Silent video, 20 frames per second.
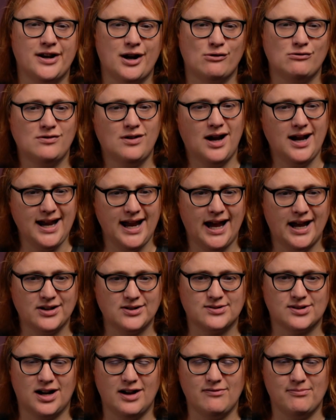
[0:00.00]
a right-hand
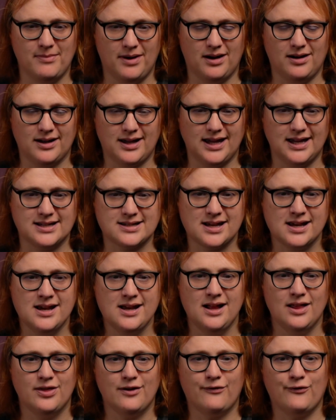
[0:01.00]
drive market,
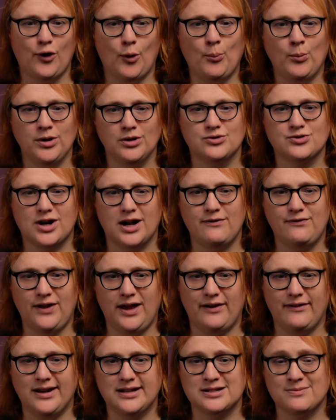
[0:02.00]
the front-wheel drive
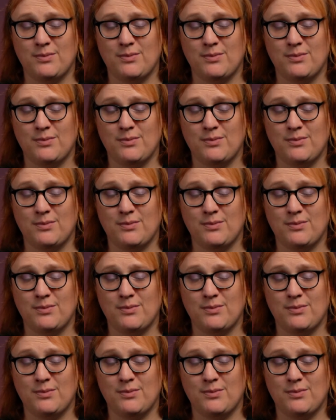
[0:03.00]
variant